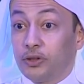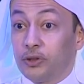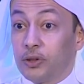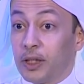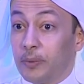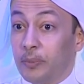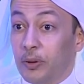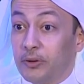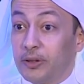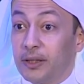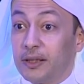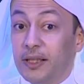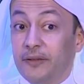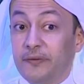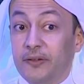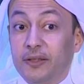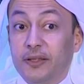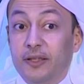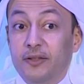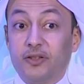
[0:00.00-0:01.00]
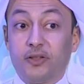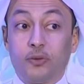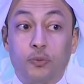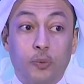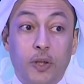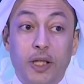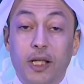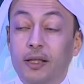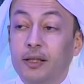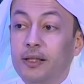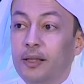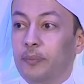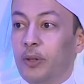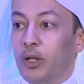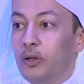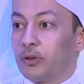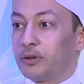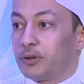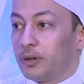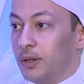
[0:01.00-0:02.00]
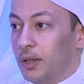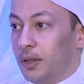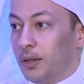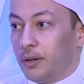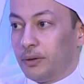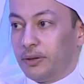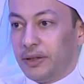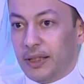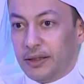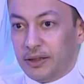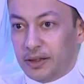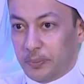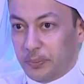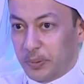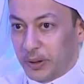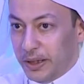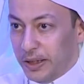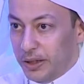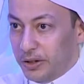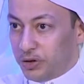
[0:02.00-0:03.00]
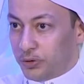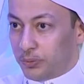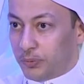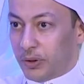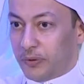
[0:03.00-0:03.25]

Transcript: I talk about the governance? We heard about data breach,